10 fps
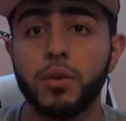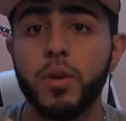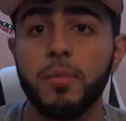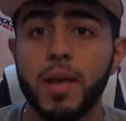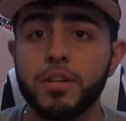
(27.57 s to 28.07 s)

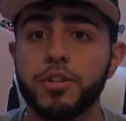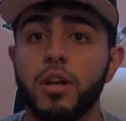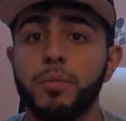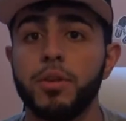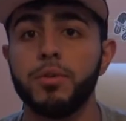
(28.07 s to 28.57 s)
three major
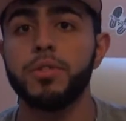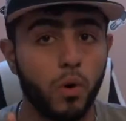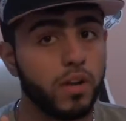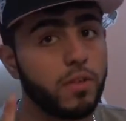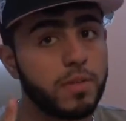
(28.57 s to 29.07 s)
W's.
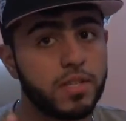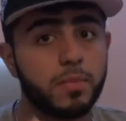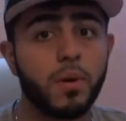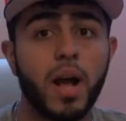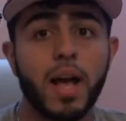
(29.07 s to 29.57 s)
One of them is a
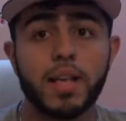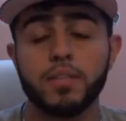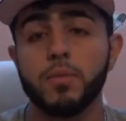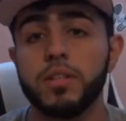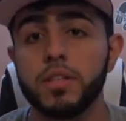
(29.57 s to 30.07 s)

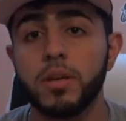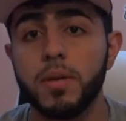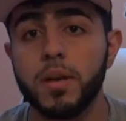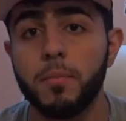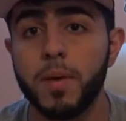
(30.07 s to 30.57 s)
surprise. One is gonna
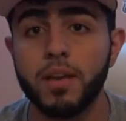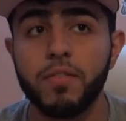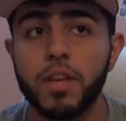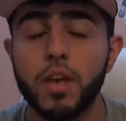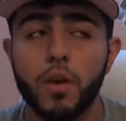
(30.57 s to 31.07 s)
be a big
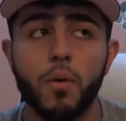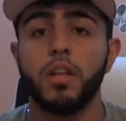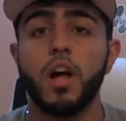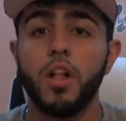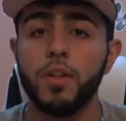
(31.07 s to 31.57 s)
video.
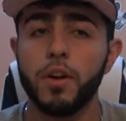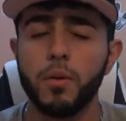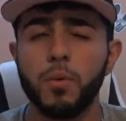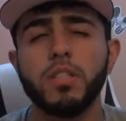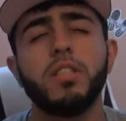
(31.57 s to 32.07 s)
The
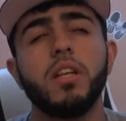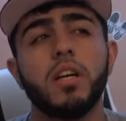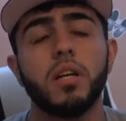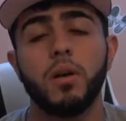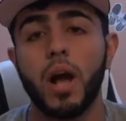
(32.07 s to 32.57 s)
other was the,
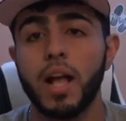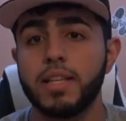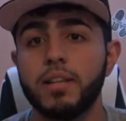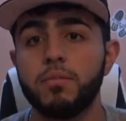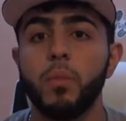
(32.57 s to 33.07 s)
I
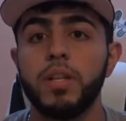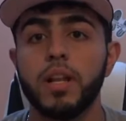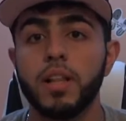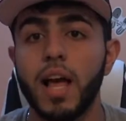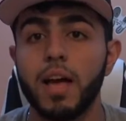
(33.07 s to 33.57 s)
did, we
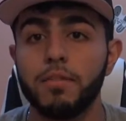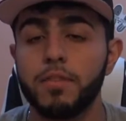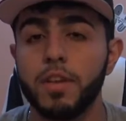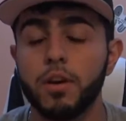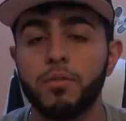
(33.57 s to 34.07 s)
did a live
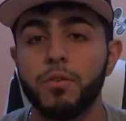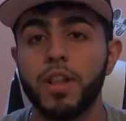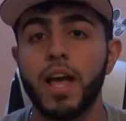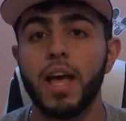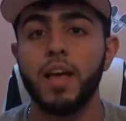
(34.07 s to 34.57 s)
video for
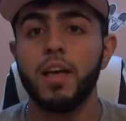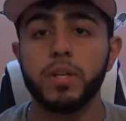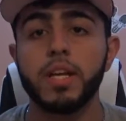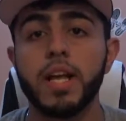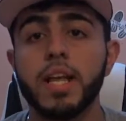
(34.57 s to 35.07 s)
that.
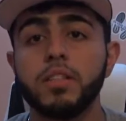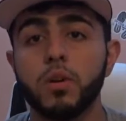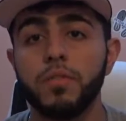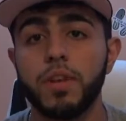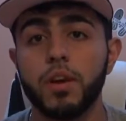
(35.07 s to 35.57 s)
We did an
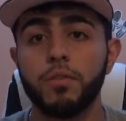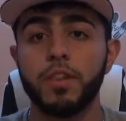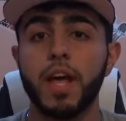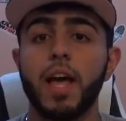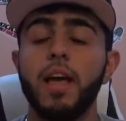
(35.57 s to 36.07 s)
in-store video for
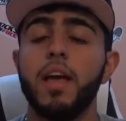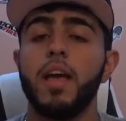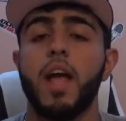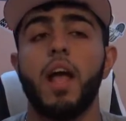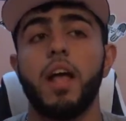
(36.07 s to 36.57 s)
that.
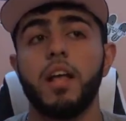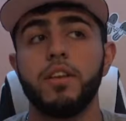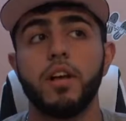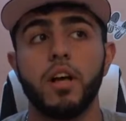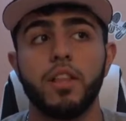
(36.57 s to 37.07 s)

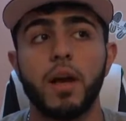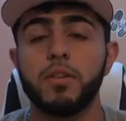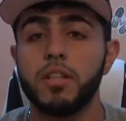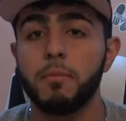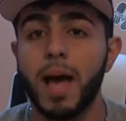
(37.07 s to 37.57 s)
And uh, that
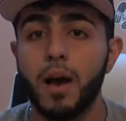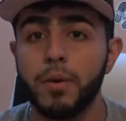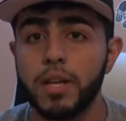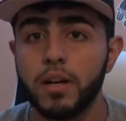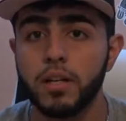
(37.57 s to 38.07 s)
was the
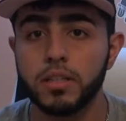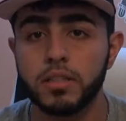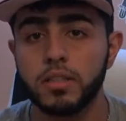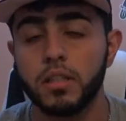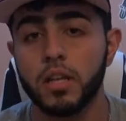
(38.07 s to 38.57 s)
Maui
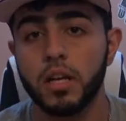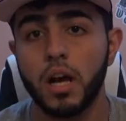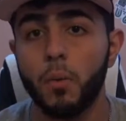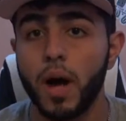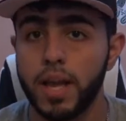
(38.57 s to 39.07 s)
dunks, the
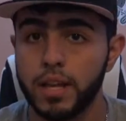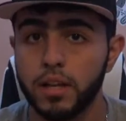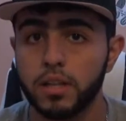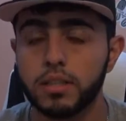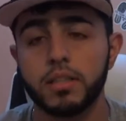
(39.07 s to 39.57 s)
Hawaii
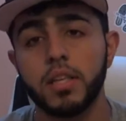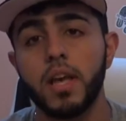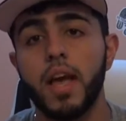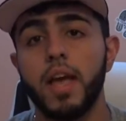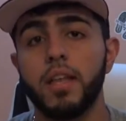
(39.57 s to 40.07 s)
dunks.
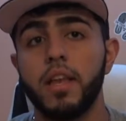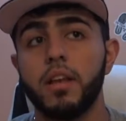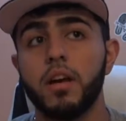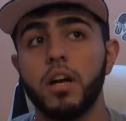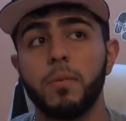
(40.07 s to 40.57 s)
And
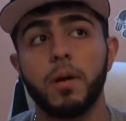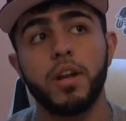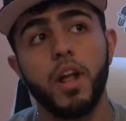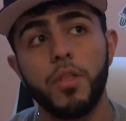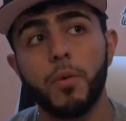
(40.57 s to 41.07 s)
then um,
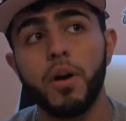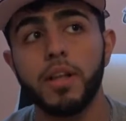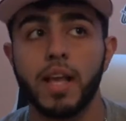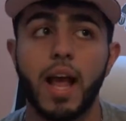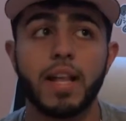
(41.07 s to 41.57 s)
another
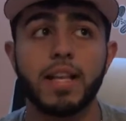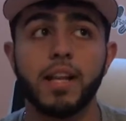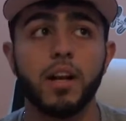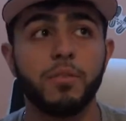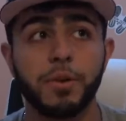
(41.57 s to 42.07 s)
one that I
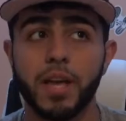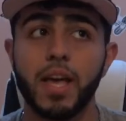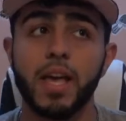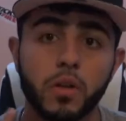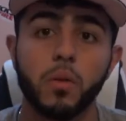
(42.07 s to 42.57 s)
didn't cover
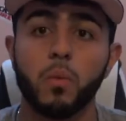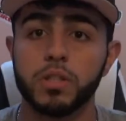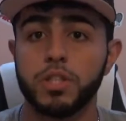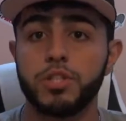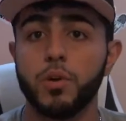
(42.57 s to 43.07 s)
yet
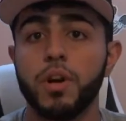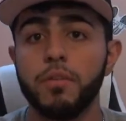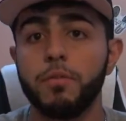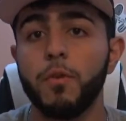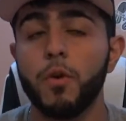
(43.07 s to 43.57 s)
was the
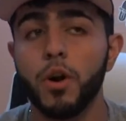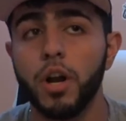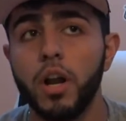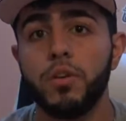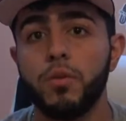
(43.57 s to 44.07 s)
Jordan
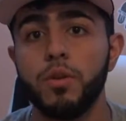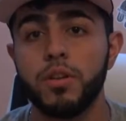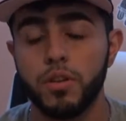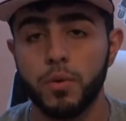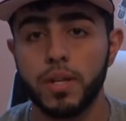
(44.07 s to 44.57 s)
4
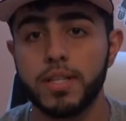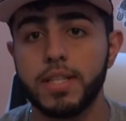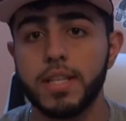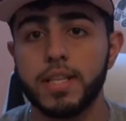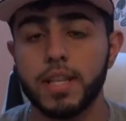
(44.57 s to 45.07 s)

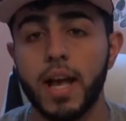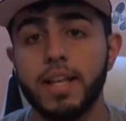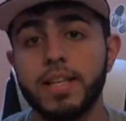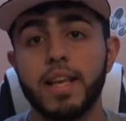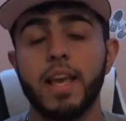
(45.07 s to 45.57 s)
UNC's.
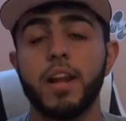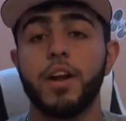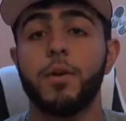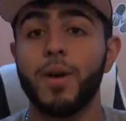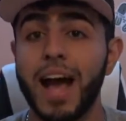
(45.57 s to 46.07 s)
I did hit
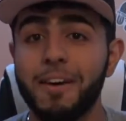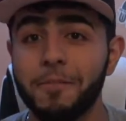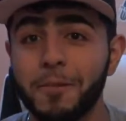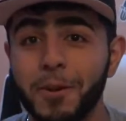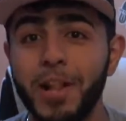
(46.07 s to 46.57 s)
on a
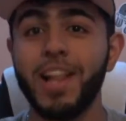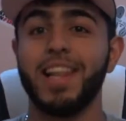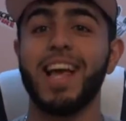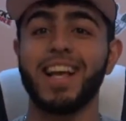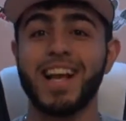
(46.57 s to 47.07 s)
raffle.
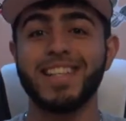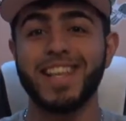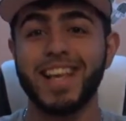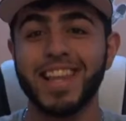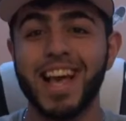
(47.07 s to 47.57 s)
Like I
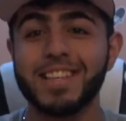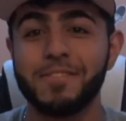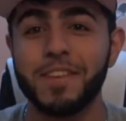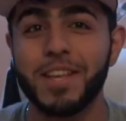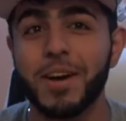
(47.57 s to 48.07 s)
said
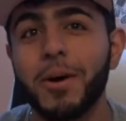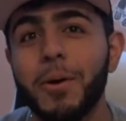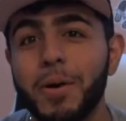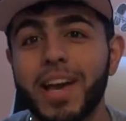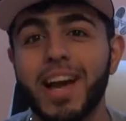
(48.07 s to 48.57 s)
last
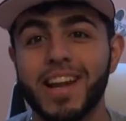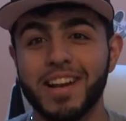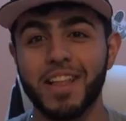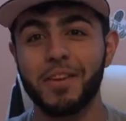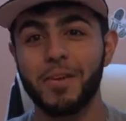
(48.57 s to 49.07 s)
video, we got
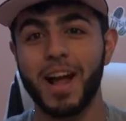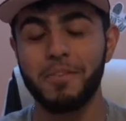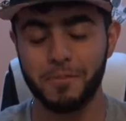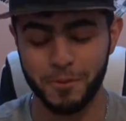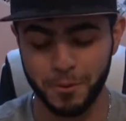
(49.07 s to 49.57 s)
another
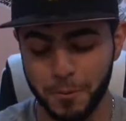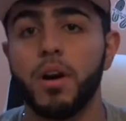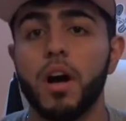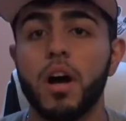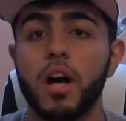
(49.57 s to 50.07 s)
raffle. But
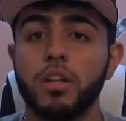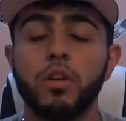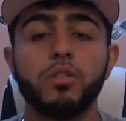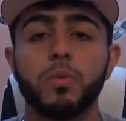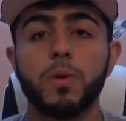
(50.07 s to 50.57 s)
uh,
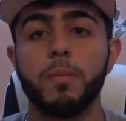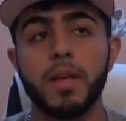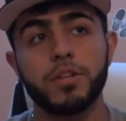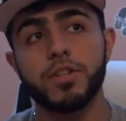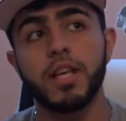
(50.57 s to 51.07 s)
those were the
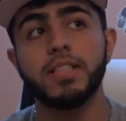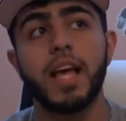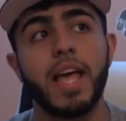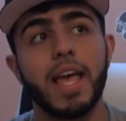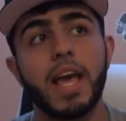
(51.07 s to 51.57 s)
major things
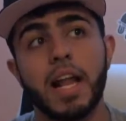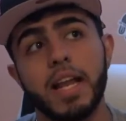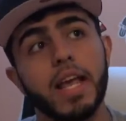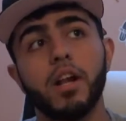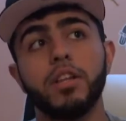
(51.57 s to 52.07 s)
I hit. I
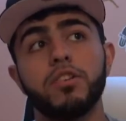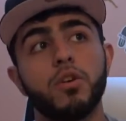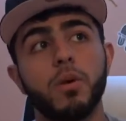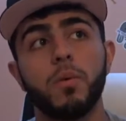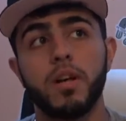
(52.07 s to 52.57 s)
didn't hit on the
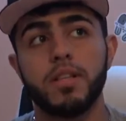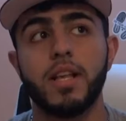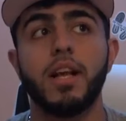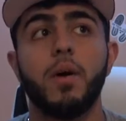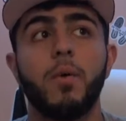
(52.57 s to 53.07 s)
Jordan 1s
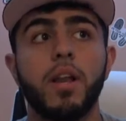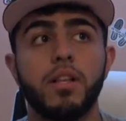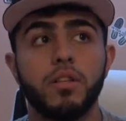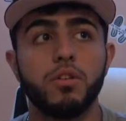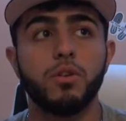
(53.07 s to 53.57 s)
like I
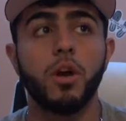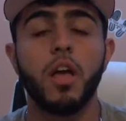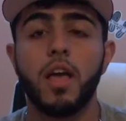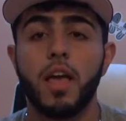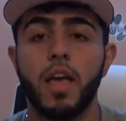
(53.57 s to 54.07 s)
wanted to.
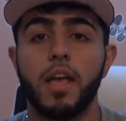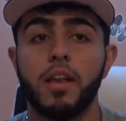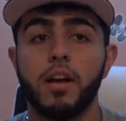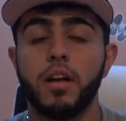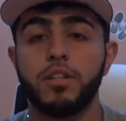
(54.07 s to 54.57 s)
And
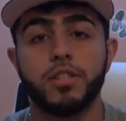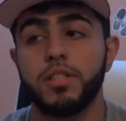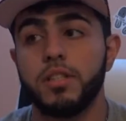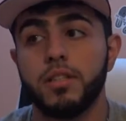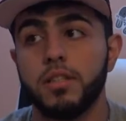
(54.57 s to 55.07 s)
uh, it's
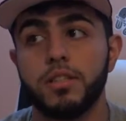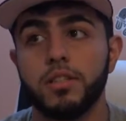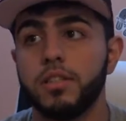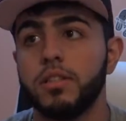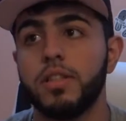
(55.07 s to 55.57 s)
just it's
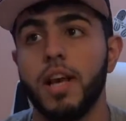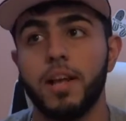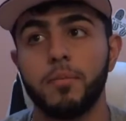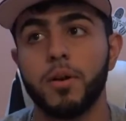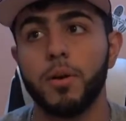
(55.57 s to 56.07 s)
just
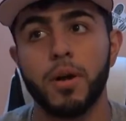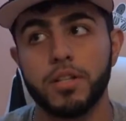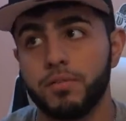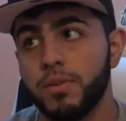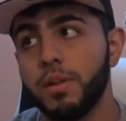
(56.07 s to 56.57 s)
sad, bro. I
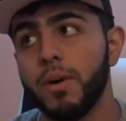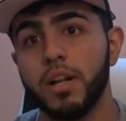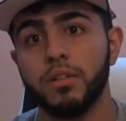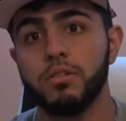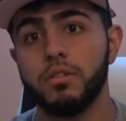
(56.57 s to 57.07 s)
just really
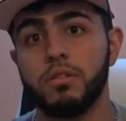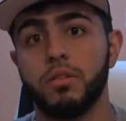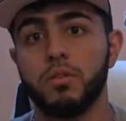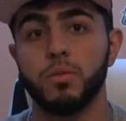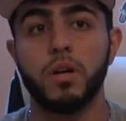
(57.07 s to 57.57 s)
wanted those
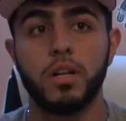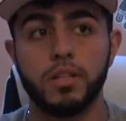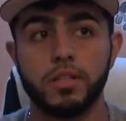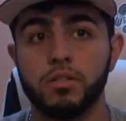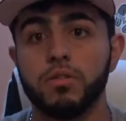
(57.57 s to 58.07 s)
those
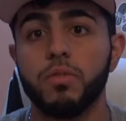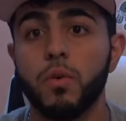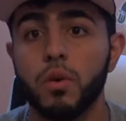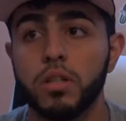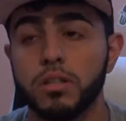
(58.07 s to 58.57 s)
1s, those
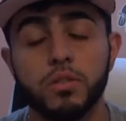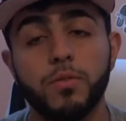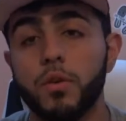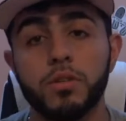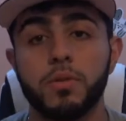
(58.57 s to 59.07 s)
4s. Those
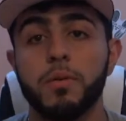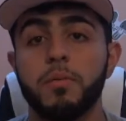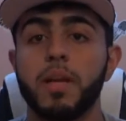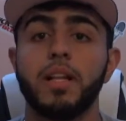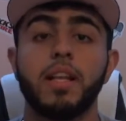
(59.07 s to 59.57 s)
4s were a
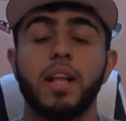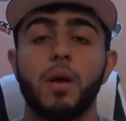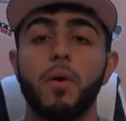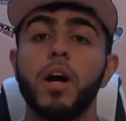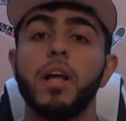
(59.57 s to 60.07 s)
big thing
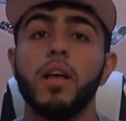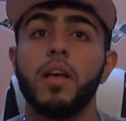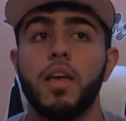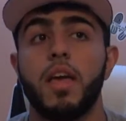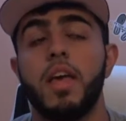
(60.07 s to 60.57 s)
I want.
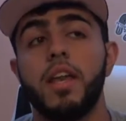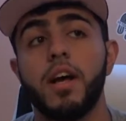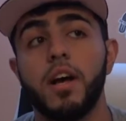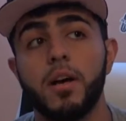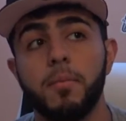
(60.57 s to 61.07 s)
And
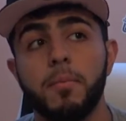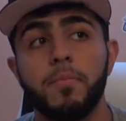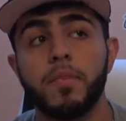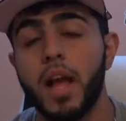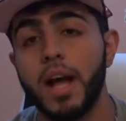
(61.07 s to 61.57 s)
um,
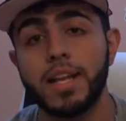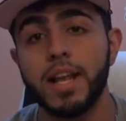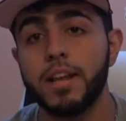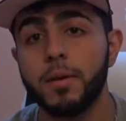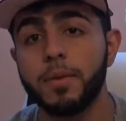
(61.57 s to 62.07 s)
I
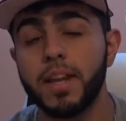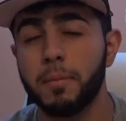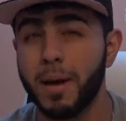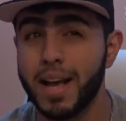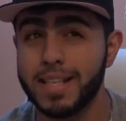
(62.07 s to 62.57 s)
didn't end up
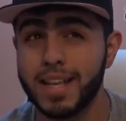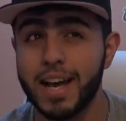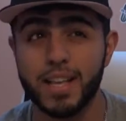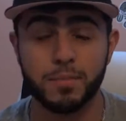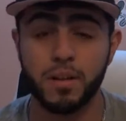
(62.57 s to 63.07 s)
getting my
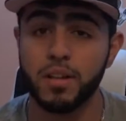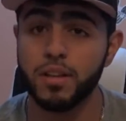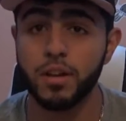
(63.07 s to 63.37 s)
size, but